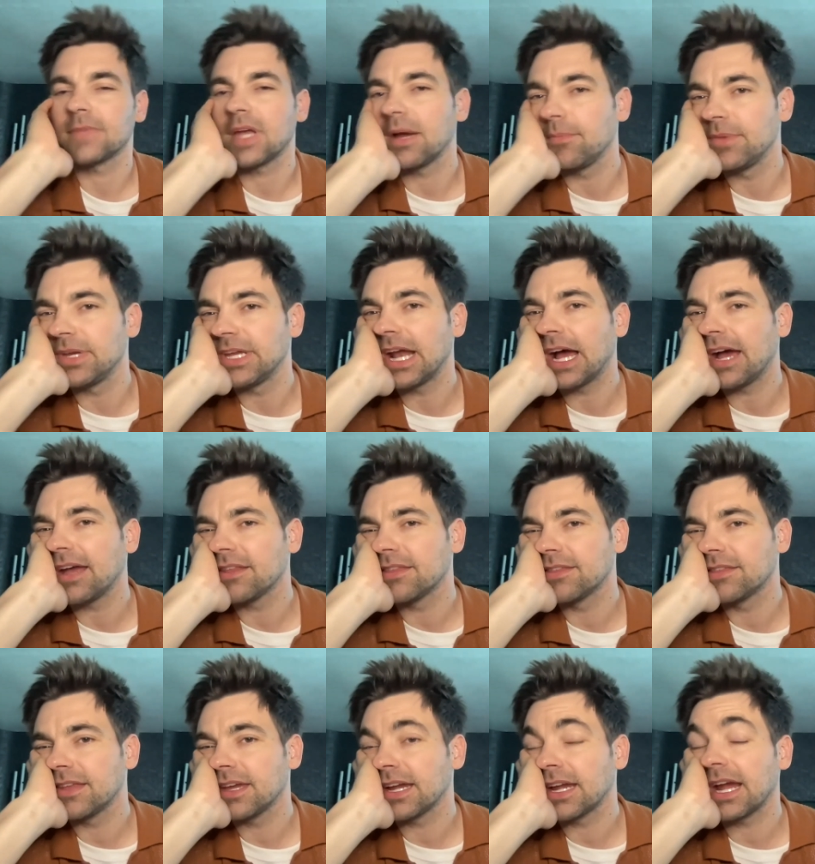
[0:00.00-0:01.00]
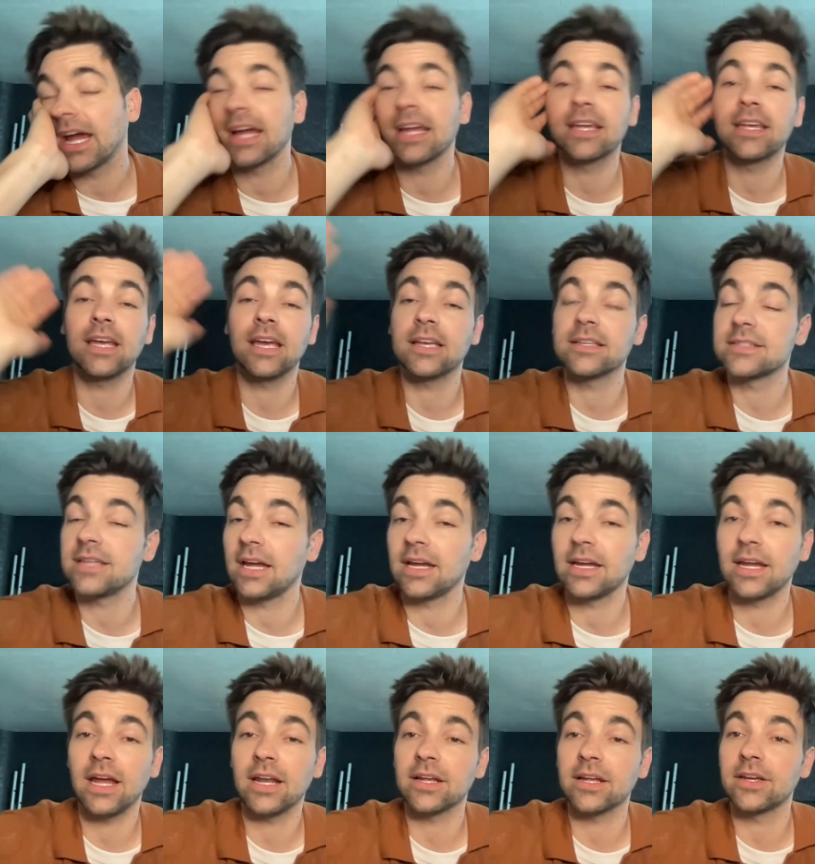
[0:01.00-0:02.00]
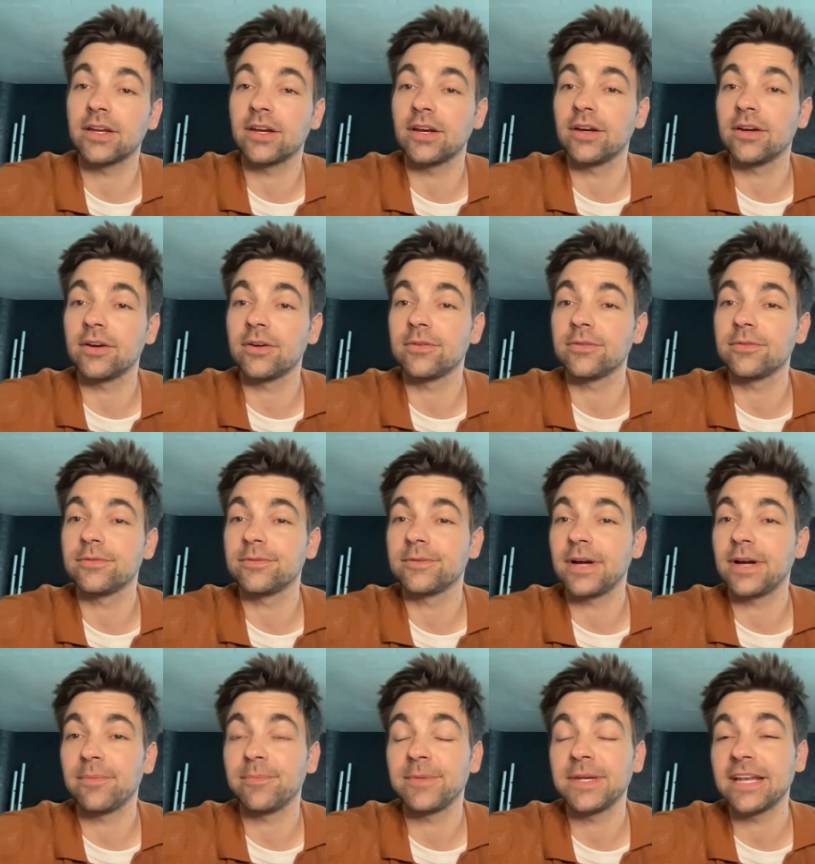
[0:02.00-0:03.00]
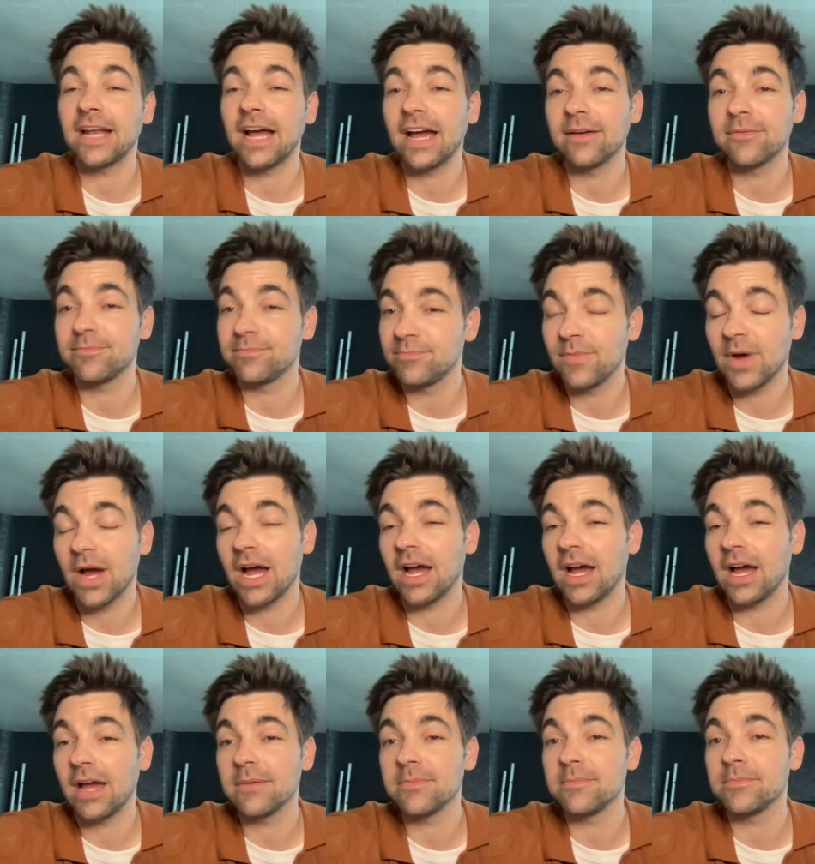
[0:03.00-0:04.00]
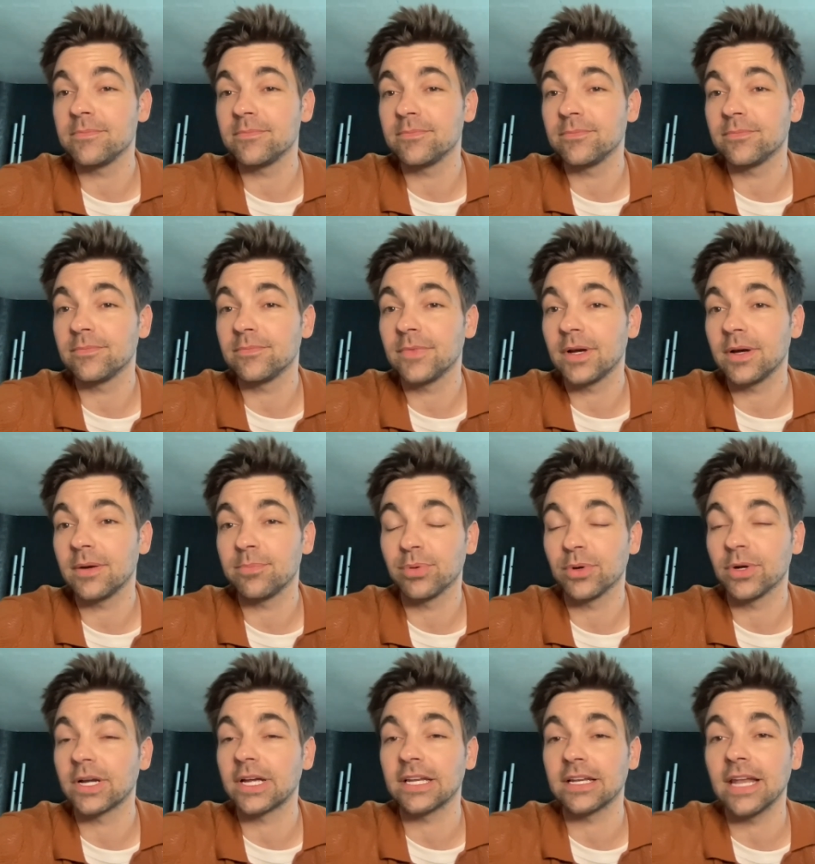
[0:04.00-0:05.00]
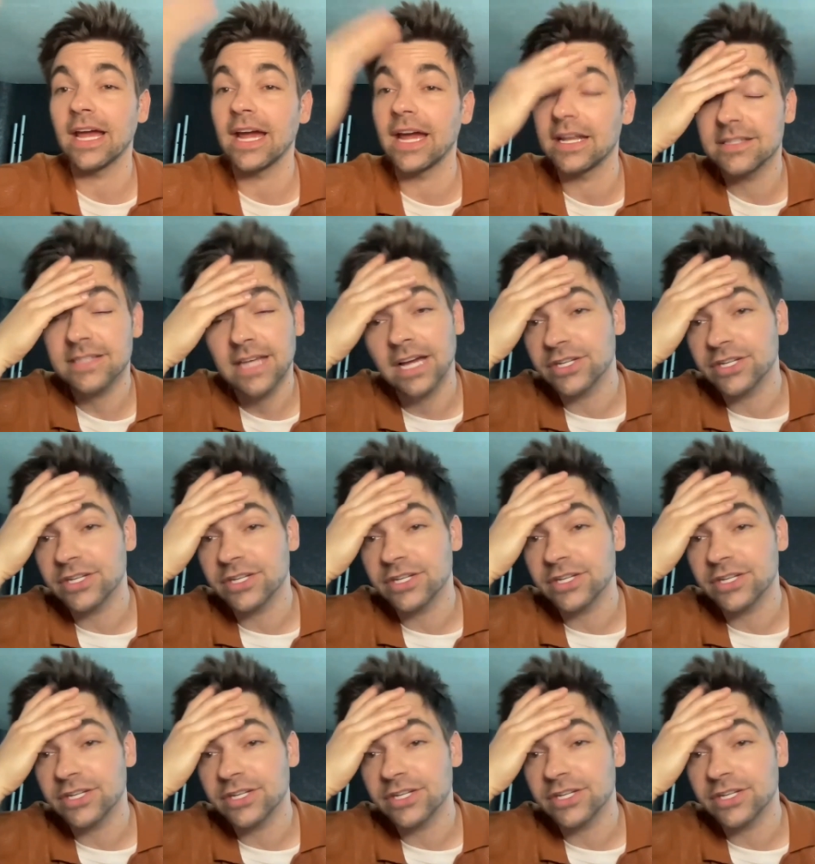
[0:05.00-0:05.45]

i mean i think i guess i gotta go i mean i i'm uh, brooke and lance